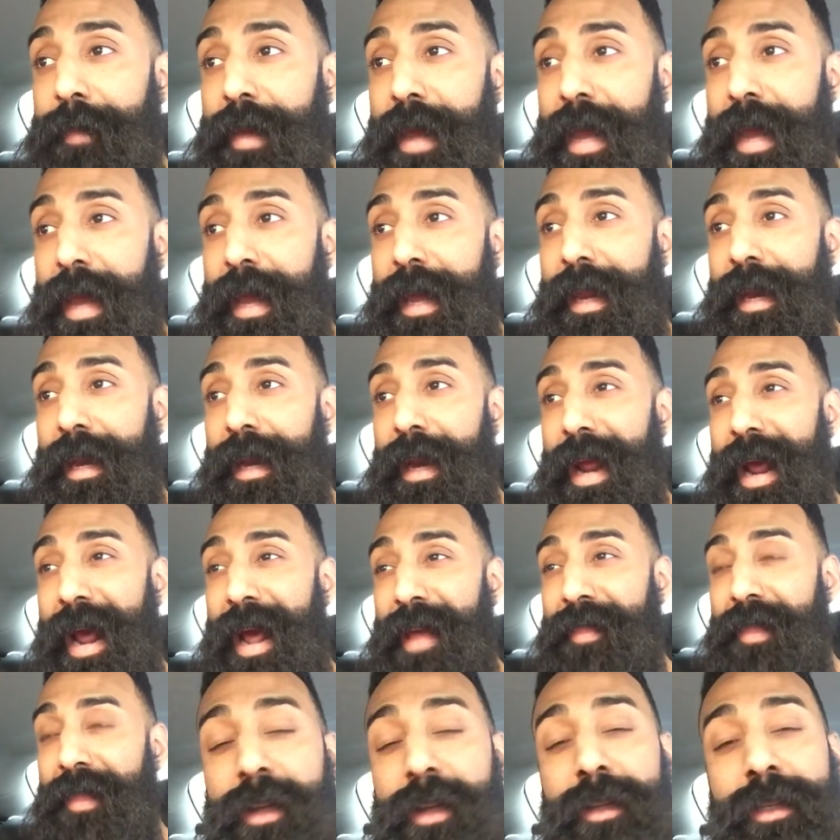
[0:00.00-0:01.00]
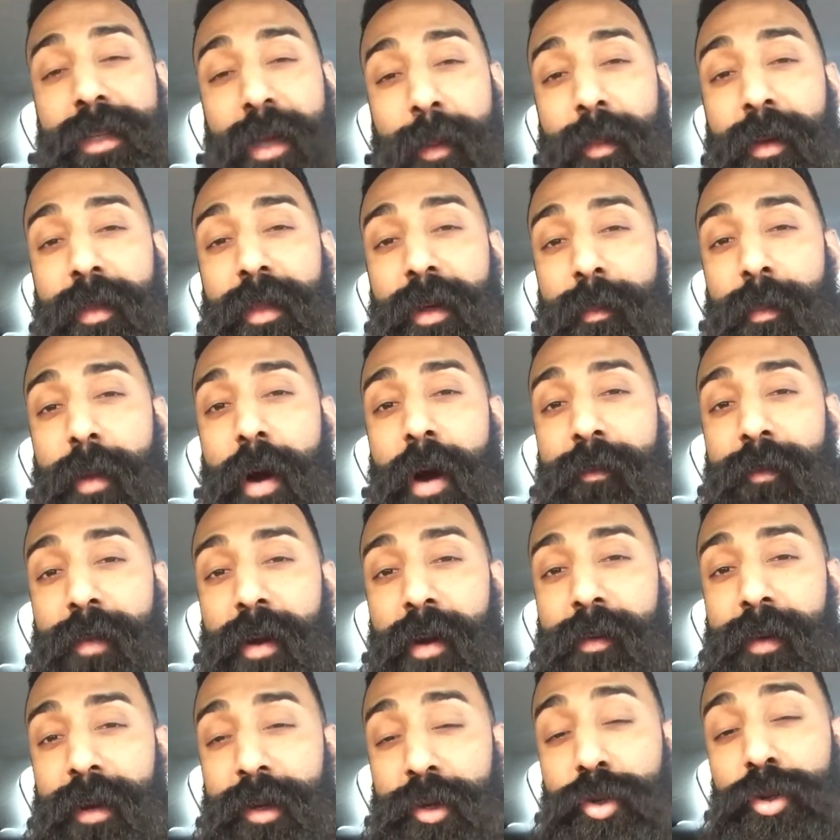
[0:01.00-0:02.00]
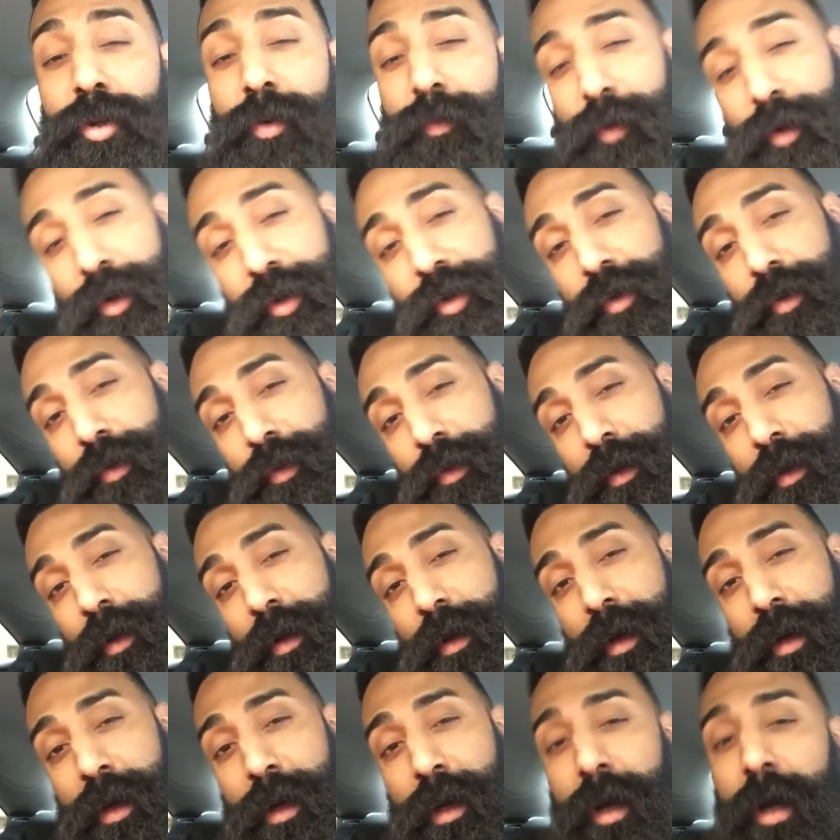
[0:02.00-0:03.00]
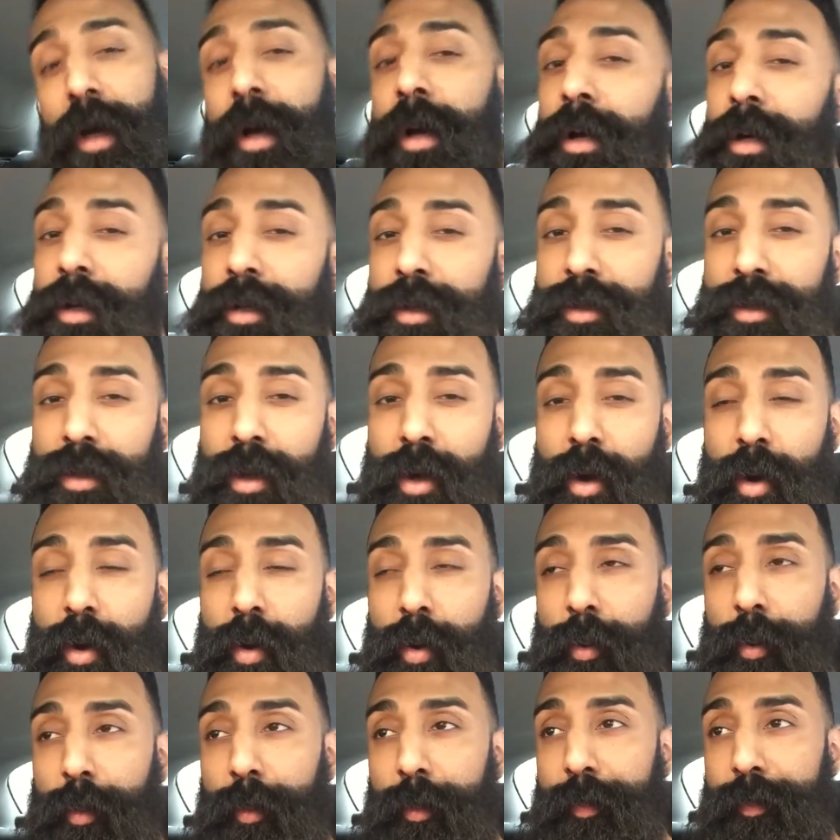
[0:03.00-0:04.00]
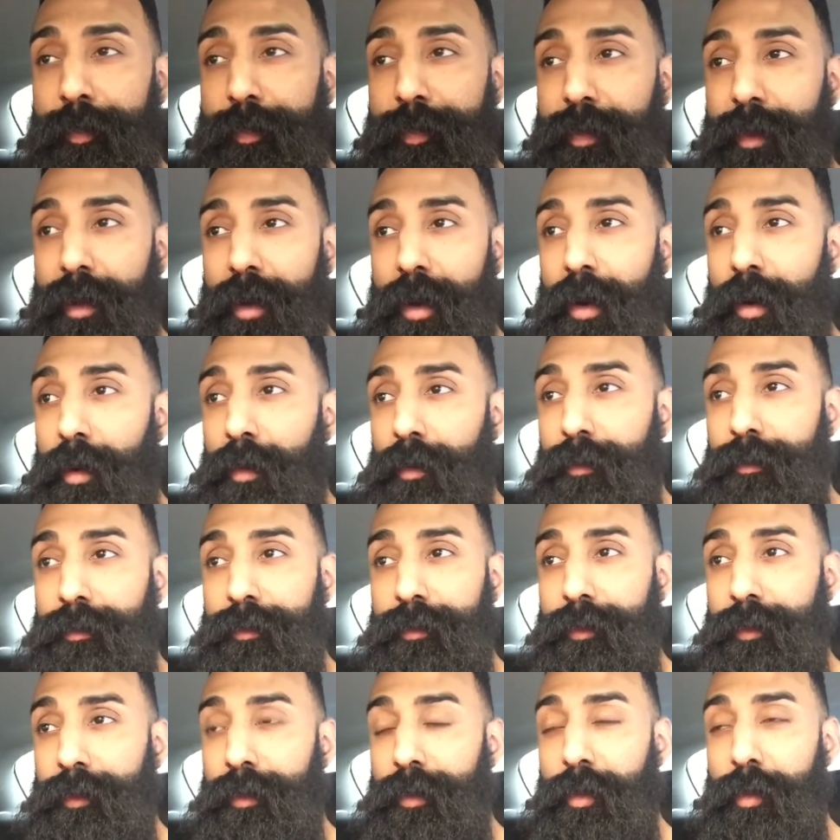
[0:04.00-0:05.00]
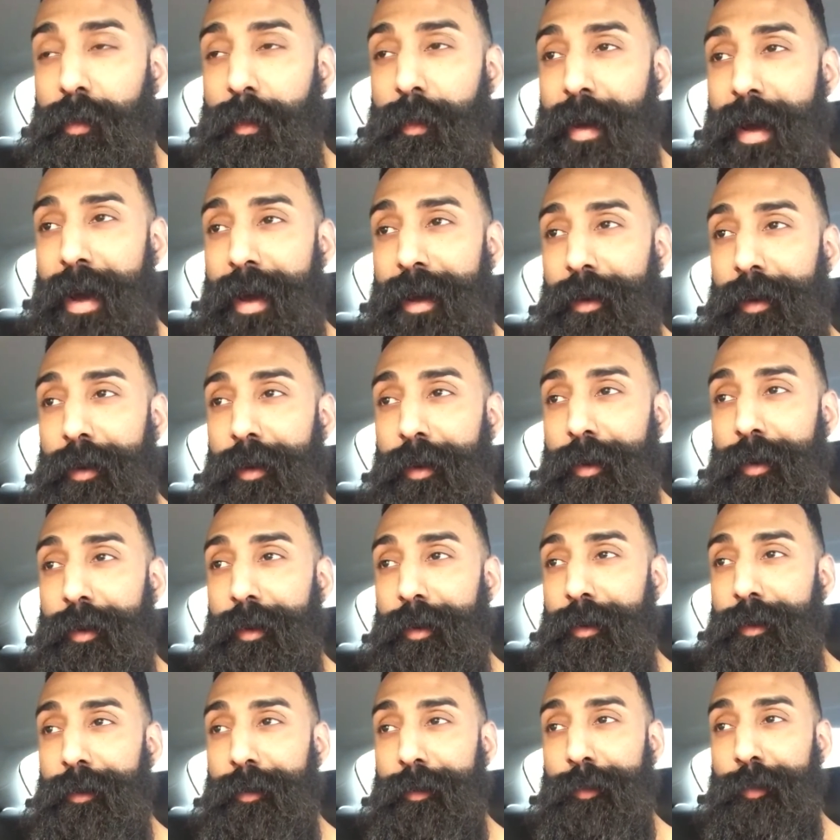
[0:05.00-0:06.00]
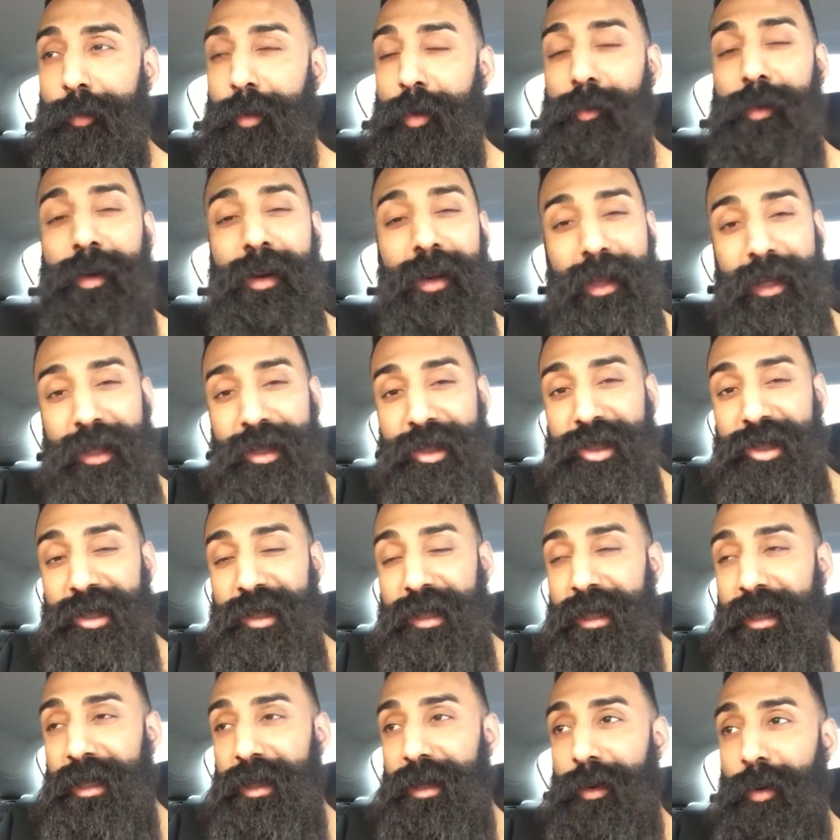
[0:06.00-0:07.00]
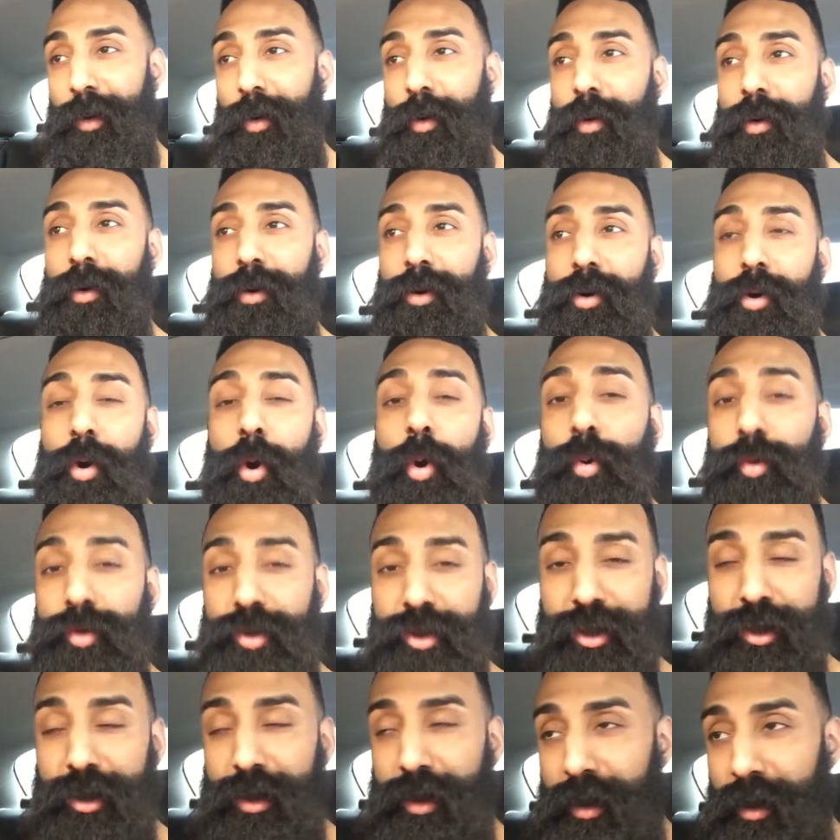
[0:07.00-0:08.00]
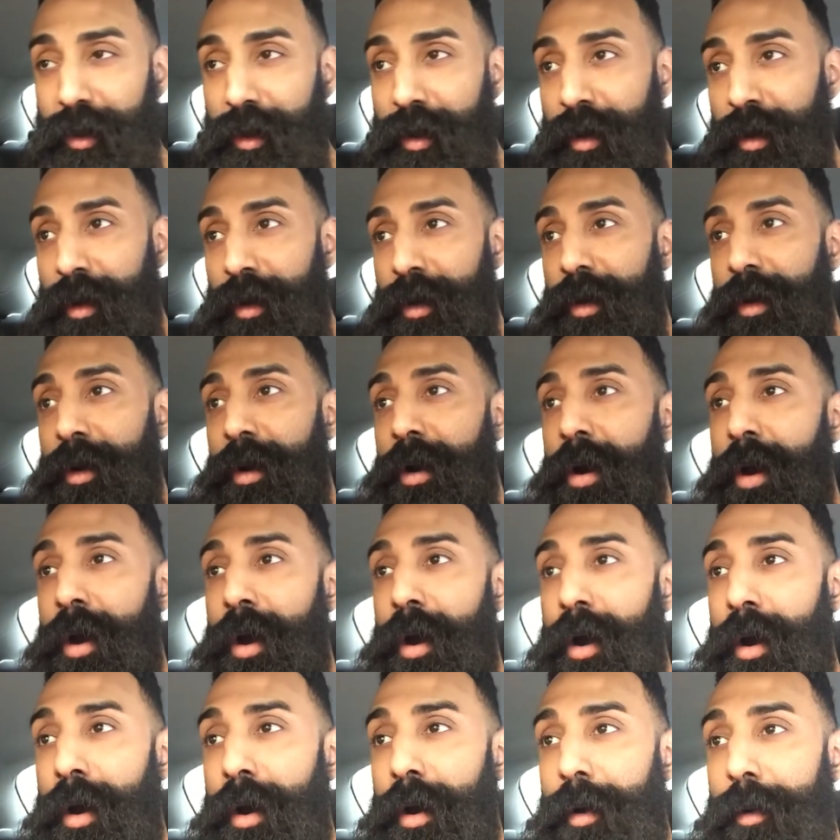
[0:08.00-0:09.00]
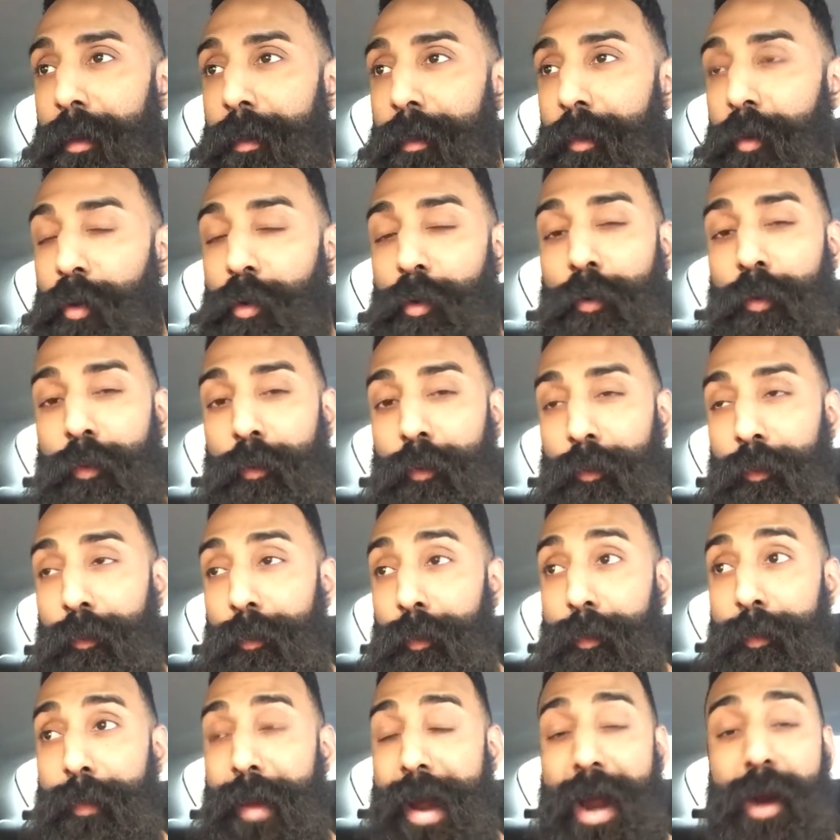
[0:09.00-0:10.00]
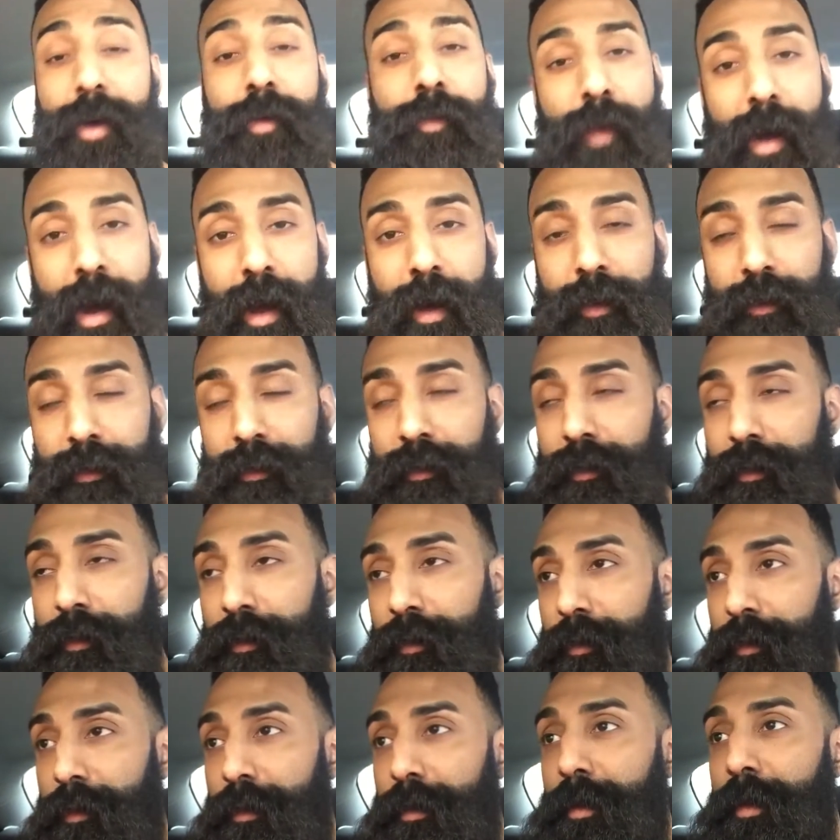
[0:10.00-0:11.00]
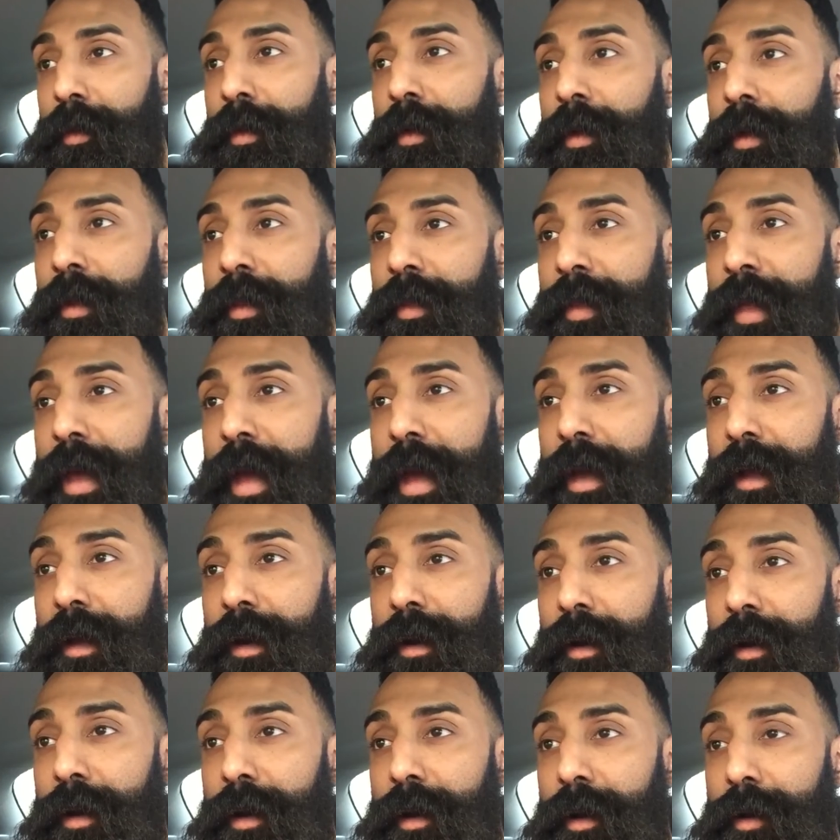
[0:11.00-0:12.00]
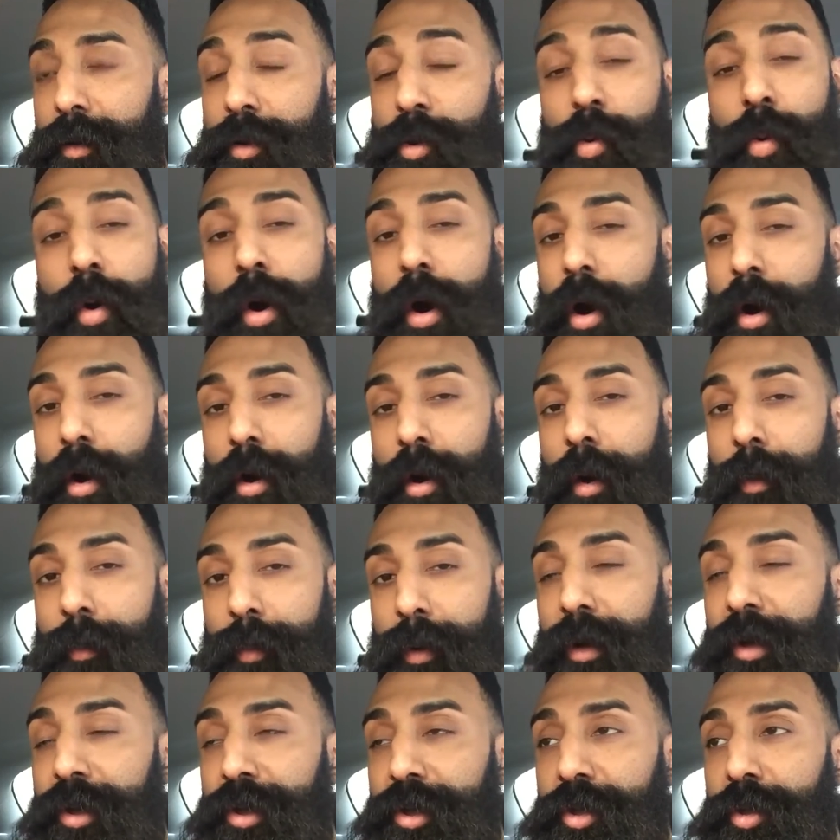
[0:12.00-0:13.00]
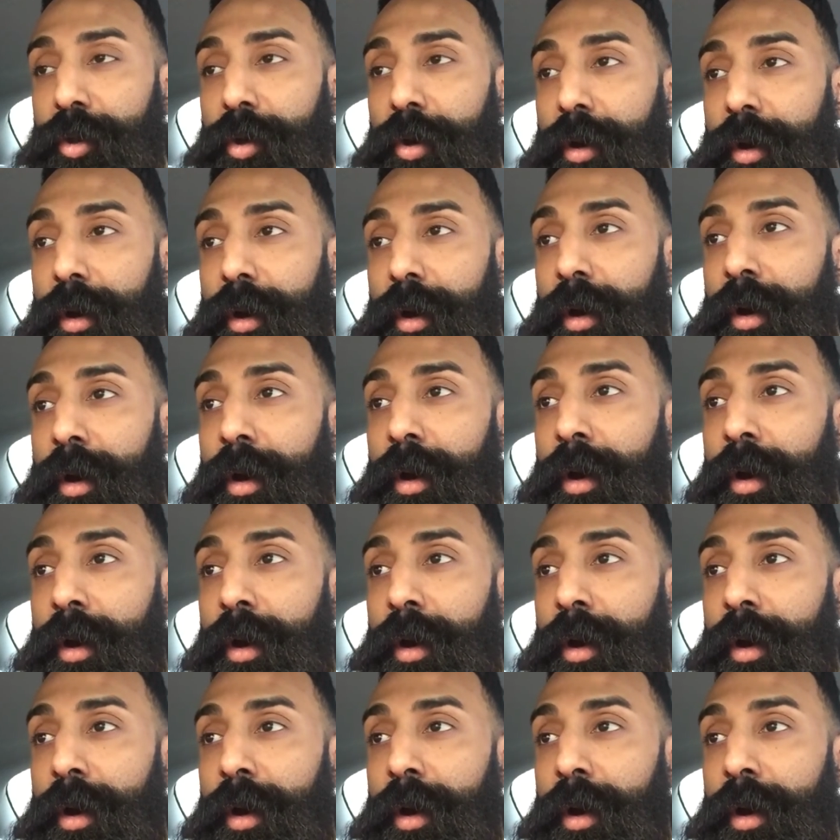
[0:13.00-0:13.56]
And I some of them are very universal. So, no matter what religion or culture or background that you are, I'm pretty sure